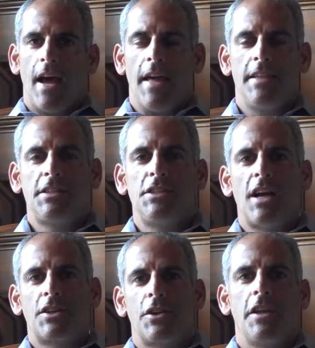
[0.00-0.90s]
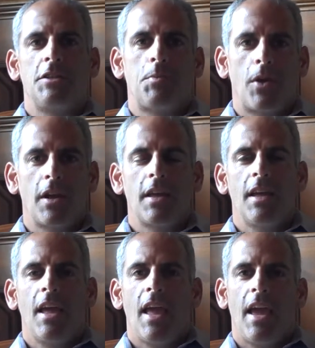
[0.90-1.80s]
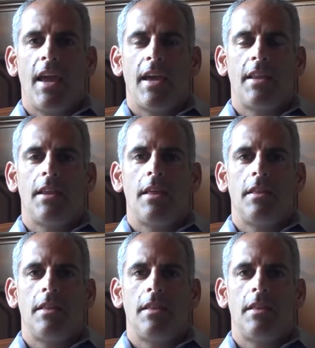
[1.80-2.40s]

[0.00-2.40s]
Hi, this is Dr. Ginsberg, and